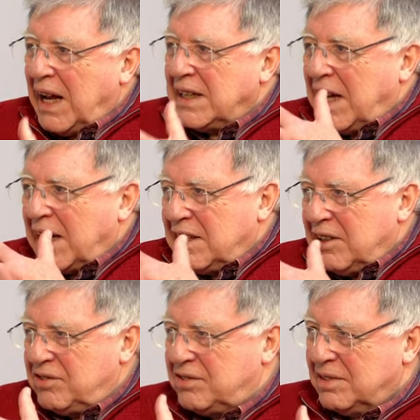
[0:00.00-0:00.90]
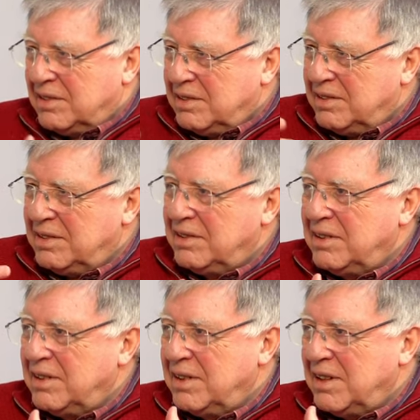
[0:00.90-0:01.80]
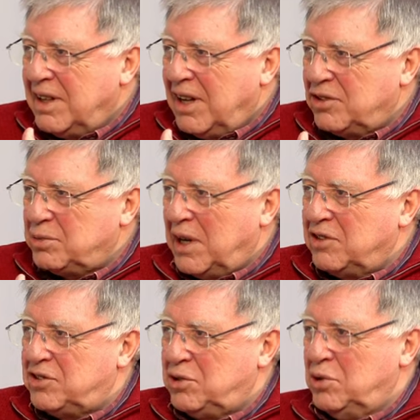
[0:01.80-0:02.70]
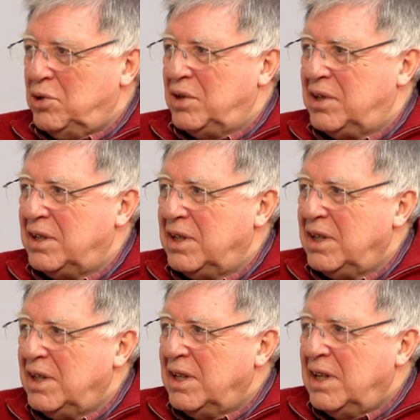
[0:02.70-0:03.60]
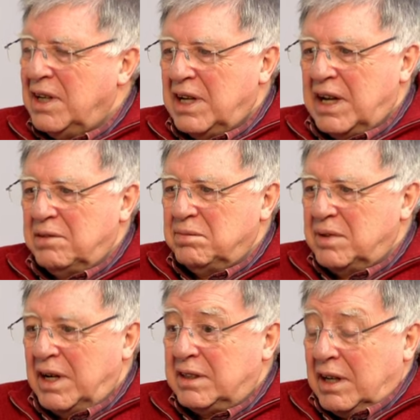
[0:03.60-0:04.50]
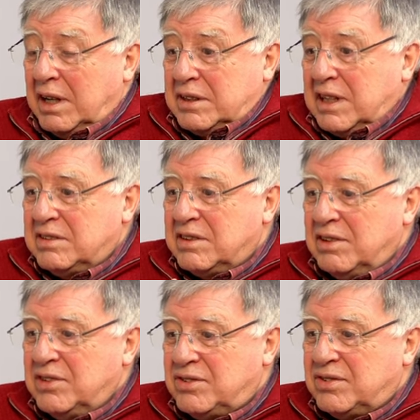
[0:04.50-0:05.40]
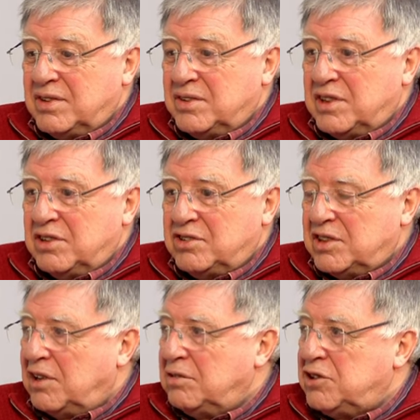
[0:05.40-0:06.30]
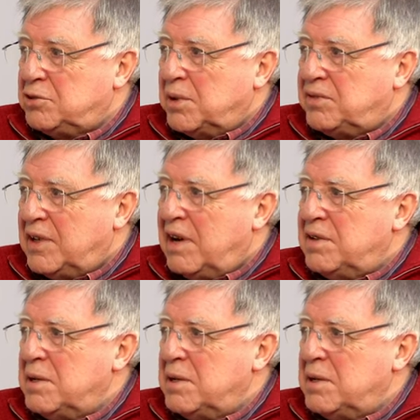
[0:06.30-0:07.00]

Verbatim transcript: and, and listen as well as talk. Um, I, I, think there is there is an enrichment for